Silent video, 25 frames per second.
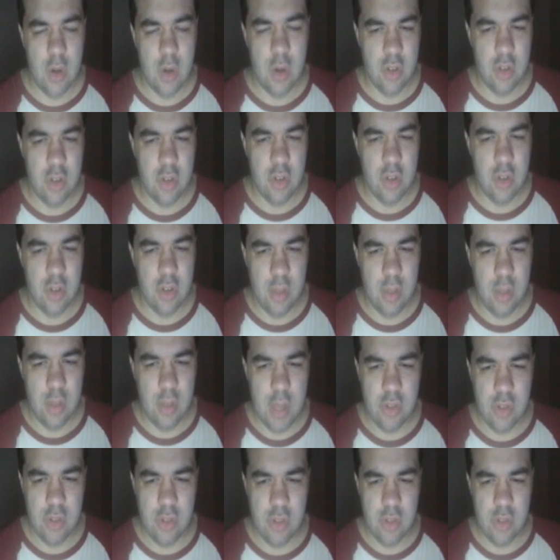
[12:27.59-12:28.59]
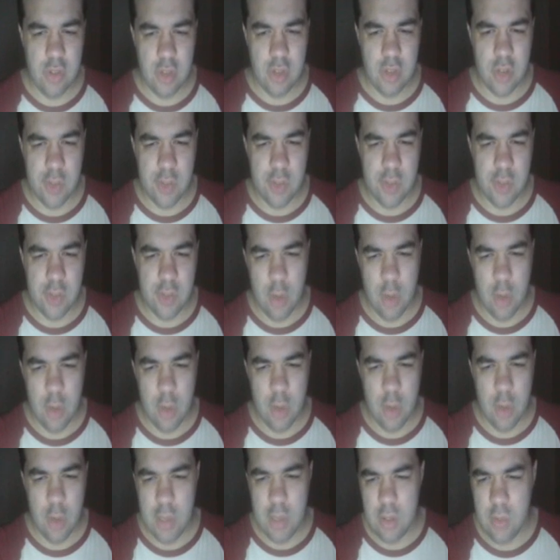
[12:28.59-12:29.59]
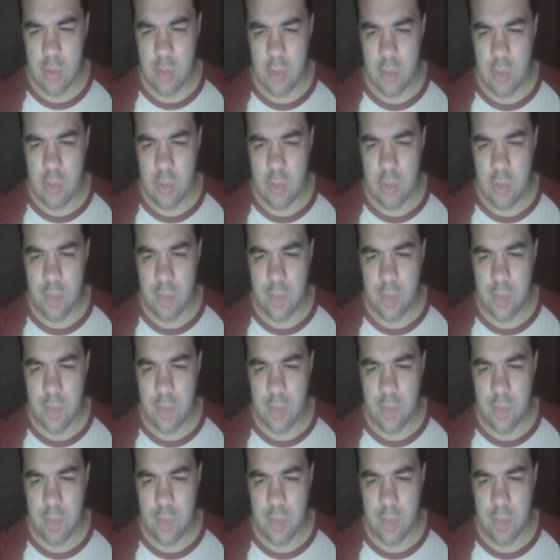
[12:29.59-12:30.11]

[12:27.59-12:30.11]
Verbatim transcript: going in order, we see that